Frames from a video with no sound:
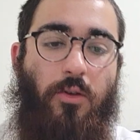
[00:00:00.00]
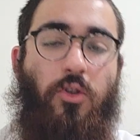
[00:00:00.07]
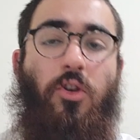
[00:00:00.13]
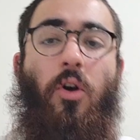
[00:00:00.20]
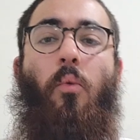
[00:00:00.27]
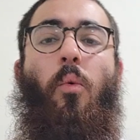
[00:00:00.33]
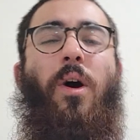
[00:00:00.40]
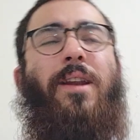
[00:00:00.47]

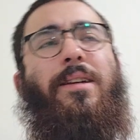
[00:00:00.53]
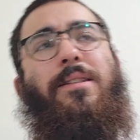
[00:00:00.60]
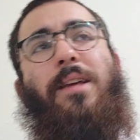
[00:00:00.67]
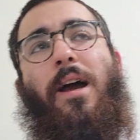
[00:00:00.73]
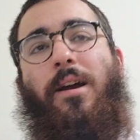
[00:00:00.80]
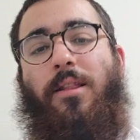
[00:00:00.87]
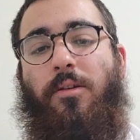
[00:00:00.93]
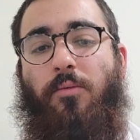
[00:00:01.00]
So what
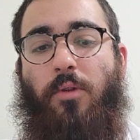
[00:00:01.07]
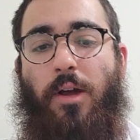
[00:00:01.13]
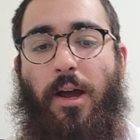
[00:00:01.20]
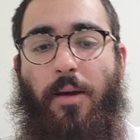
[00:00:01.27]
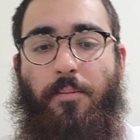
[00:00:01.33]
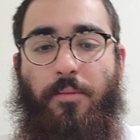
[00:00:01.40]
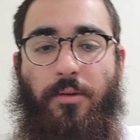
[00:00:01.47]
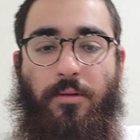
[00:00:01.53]
exactly will
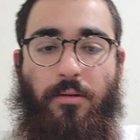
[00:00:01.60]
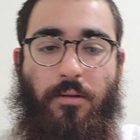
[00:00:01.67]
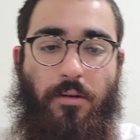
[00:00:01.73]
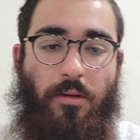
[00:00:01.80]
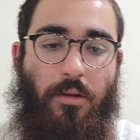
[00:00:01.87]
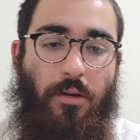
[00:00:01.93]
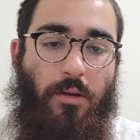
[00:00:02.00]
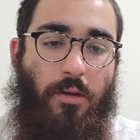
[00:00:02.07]
happen?
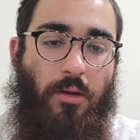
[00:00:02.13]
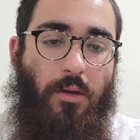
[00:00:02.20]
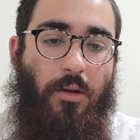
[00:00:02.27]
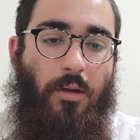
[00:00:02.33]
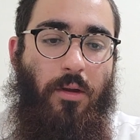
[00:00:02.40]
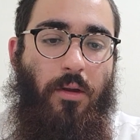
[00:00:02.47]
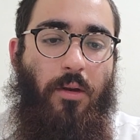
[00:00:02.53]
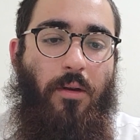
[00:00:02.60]

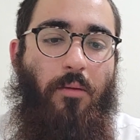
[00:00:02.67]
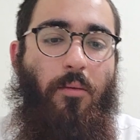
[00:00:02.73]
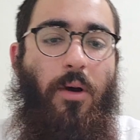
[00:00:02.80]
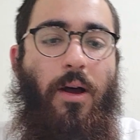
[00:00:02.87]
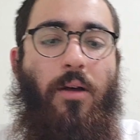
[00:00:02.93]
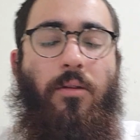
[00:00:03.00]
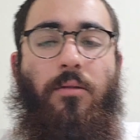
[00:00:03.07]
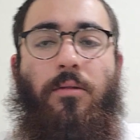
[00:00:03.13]

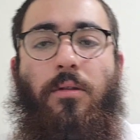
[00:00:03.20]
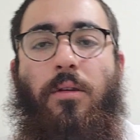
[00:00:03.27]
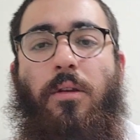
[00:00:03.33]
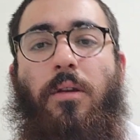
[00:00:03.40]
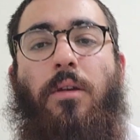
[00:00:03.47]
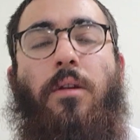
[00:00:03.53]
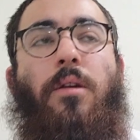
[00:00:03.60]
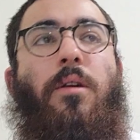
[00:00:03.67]
Well,
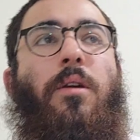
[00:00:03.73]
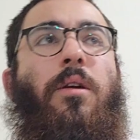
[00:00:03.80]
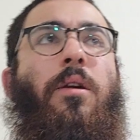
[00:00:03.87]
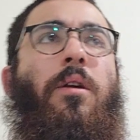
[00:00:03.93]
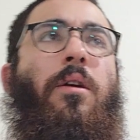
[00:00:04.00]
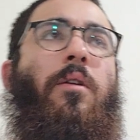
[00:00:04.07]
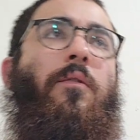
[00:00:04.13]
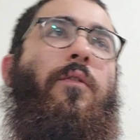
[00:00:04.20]

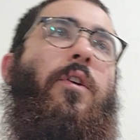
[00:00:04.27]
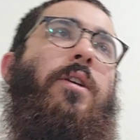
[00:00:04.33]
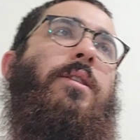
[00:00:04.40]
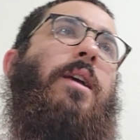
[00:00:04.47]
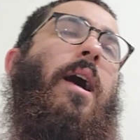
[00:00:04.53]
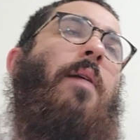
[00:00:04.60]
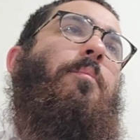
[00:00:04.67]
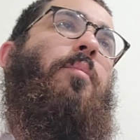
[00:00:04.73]
for
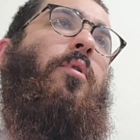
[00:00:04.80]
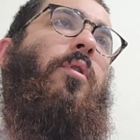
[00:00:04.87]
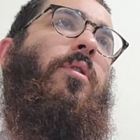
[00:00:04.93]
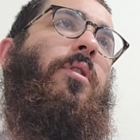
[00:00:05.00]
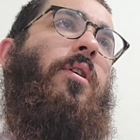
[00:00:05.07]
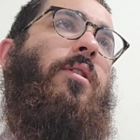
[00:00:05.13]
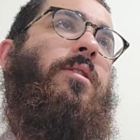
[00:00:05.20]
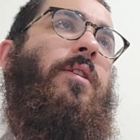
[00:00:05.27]
example,
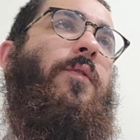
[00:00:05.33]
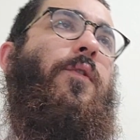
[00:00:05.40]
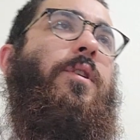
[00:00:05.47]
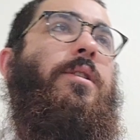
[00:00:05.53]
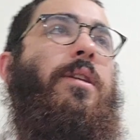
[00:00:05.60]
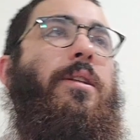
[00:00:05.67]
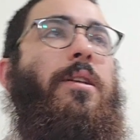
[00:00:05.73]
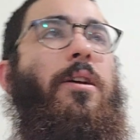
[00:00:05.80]
there are
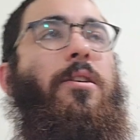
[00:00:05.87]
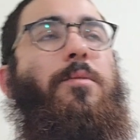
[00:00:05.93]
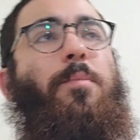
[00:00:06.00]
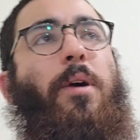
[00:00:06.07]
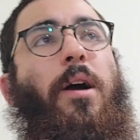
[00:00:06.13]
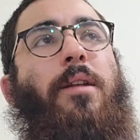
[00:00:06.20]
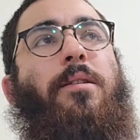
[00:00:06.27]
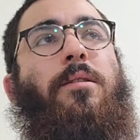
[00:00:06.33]
different details,
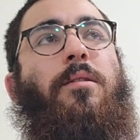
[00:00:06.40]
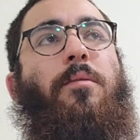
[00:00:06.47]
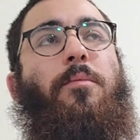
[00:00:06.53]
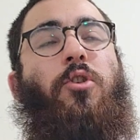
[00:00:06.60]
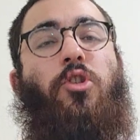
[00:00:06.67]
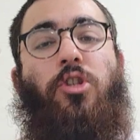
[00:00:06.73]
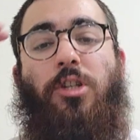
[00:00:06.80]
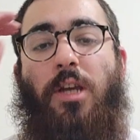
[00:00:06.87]
but the
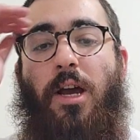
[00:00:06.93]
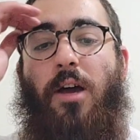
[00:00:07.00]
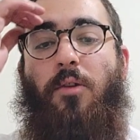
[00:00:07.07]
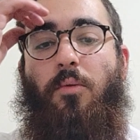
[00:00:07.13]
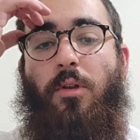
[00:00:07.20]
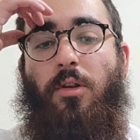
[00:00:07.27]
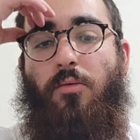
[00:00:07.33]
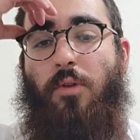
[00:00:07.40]
Mashiach
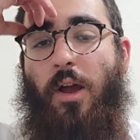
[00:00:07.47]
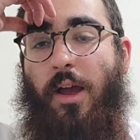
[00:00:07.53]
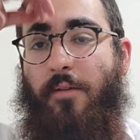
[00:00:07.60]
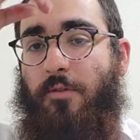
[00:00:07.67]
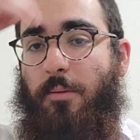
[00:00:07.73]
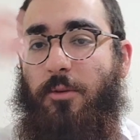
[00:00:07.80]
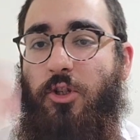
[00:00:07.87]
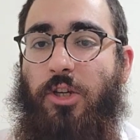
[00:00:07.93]
will
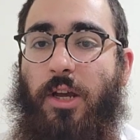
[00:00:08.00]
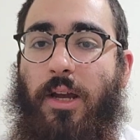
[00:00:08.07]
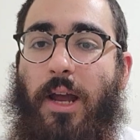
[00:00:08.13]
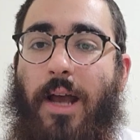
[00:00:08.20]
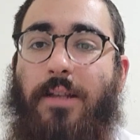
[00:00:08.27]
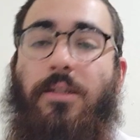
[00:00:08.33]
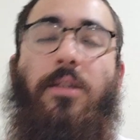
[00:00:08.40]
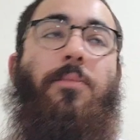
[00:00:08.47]
arrive. The Mashiach
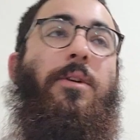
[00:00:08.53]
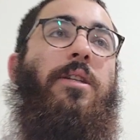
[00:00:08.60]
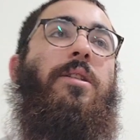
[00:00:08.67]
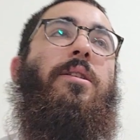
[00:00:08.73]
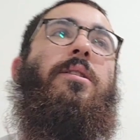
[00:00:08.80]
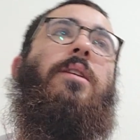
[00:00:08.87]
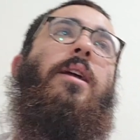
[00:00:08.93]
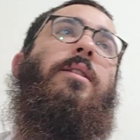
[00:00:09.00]
has to be a
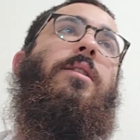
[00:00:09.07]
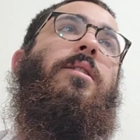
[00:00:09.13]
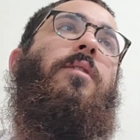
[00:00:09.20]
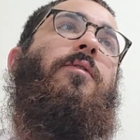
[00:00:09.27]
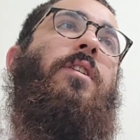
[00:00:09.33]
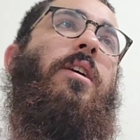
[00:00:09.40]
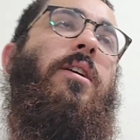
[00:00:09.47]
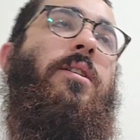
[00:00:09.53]
descendant
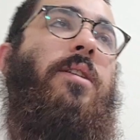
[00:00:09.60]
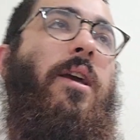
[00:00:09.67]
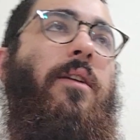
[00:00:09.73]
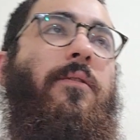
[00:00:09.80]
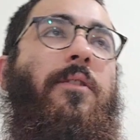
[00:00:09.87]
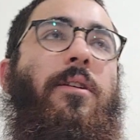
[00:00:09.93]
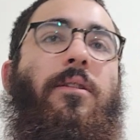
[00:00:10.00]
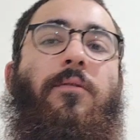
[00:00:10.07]
of King
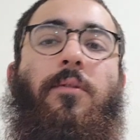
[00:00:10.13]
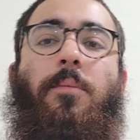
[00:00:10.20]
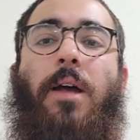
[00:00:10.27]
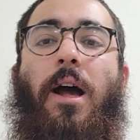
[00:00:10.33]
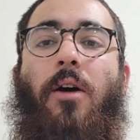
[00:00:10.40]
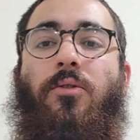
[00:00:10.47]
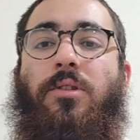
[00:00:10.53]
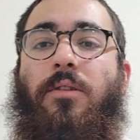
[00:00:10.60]
David from the
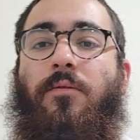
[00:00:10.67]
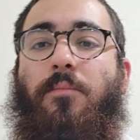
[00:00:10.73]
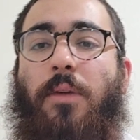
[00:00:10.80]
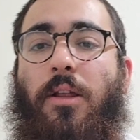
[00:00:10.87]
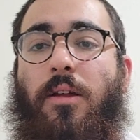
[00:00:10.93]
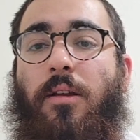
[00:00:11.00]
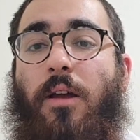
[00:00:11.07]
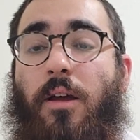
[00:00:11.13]
house of
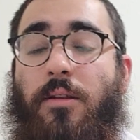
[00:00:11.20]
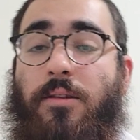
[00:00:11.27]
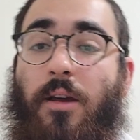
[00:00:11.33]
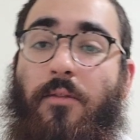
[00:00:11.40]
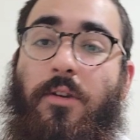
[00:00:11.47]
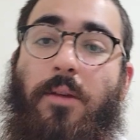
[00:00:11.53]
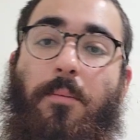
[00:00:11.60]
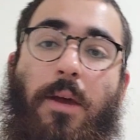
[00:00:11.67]
Mel- uh,
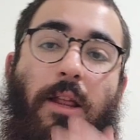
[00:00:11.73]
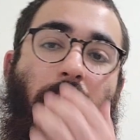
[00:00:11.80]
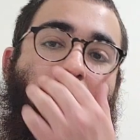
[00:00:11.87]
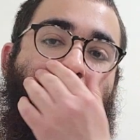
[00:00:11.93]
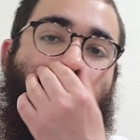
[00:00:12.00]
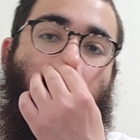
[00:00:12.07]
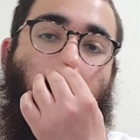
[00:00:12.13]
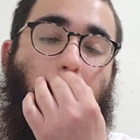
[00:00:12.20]
David and
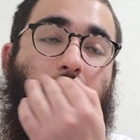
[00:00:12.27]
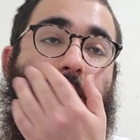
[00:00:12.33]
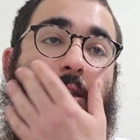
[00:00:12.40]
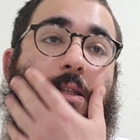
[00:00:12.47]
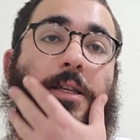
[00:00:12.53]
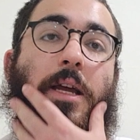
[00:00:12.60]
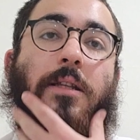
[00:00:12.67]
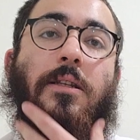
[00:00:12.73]
Melech, a
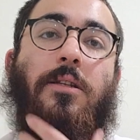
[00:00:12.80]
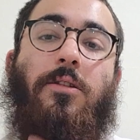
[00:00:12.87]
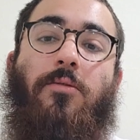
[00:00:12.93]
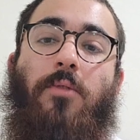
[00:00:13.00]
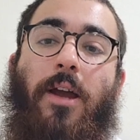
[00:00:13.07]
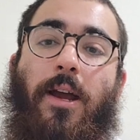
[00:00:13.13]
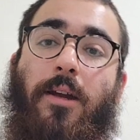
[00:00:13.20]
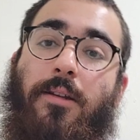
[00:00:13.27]
descendant
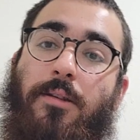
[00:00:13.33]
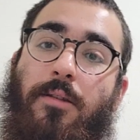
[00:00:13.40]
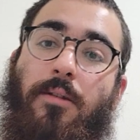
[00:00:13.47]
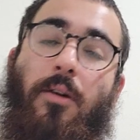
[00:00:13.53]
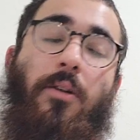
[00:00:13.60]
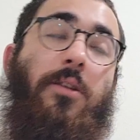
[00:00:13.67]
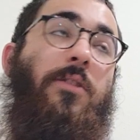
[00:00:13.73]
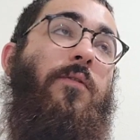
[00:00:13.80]
direct
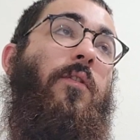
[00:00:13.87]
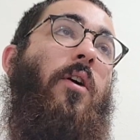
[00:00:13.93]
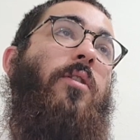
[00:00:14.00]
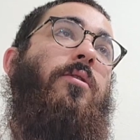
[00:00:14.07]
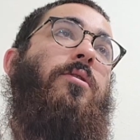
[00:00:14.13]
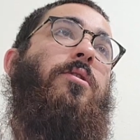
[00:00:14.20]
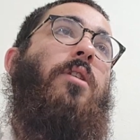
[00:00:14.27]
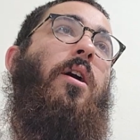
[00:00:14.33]
on his
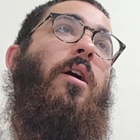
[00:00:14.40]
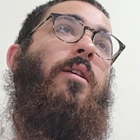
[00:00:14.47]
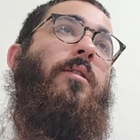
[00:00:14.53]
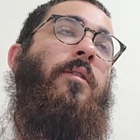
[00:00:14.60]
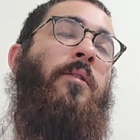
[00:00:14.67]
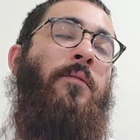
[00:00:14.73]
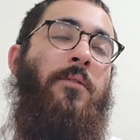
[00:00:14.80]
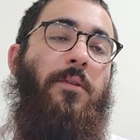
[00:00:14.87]
father's side